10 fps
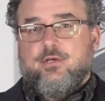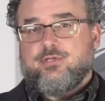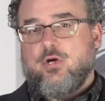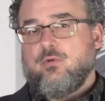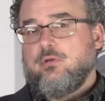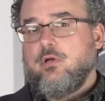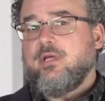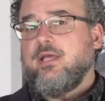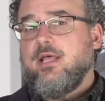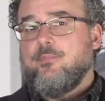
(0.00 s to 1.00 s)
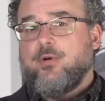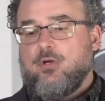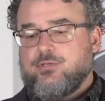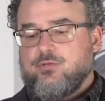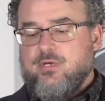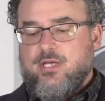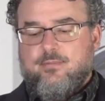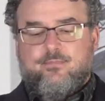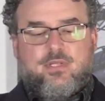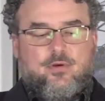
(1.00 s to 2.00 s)
So looking at upholstery,
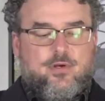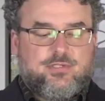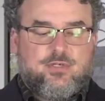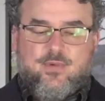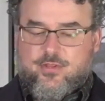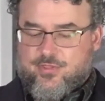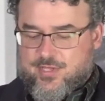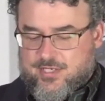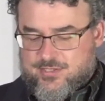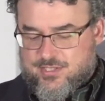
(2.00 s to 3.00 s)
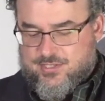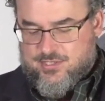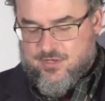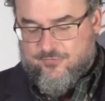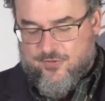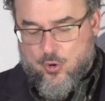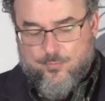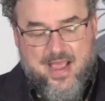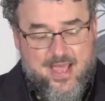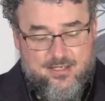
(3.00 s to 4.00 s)
here's some other things. This is a
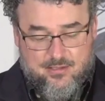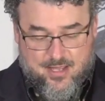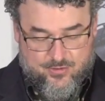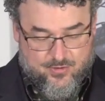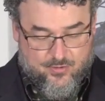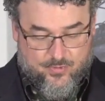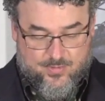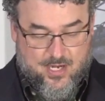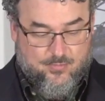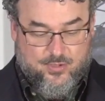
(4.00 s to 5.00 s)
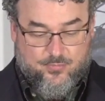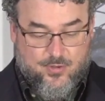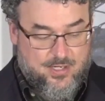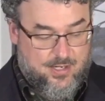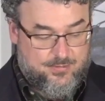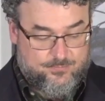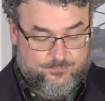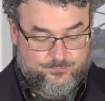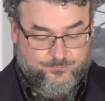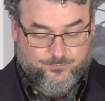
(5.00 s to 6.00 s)
faux patent leather that we've been able to print on.
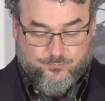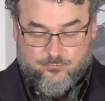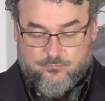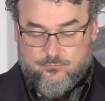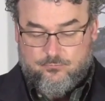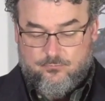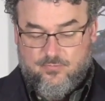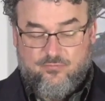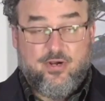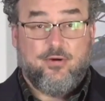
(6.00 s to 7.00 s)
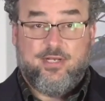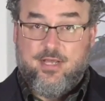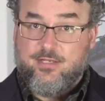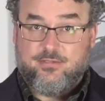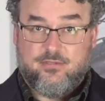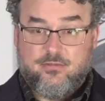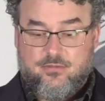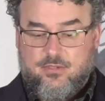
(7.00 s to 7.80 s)
Very nice.